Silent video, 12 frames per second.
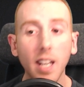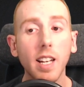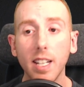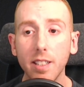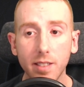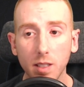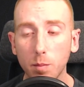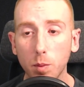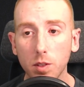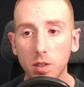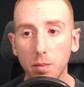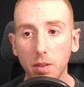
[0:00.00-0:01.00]
It's simple
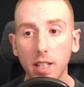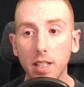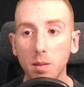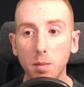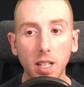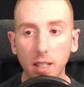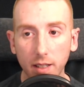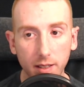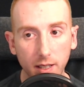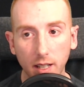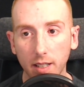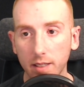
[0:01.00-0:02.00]
supply and demand. It's
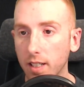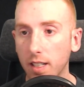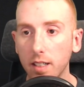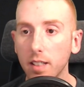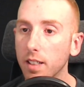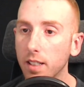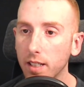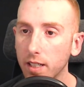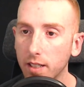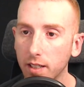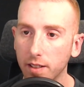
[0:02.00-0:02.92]
not exactly like,